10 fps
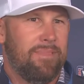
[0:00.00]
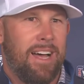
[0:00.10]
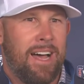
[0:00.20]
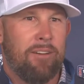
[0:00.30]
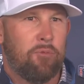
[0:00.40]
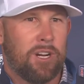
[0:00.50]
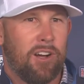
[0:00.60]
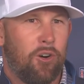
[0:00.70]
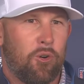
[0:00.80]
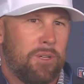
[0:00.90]
I have one
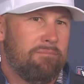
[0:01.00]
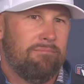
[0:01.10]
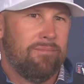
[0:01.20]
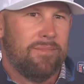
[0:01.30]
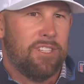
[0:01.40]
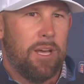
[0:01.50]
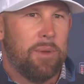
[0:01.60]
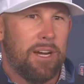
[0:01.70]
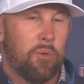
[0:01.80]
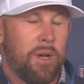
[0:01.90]
goal, and to come
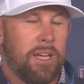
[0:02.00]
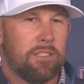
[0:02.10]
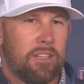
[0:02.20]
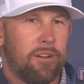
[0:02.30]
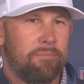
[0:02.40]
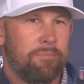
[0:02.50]
in here and win. So,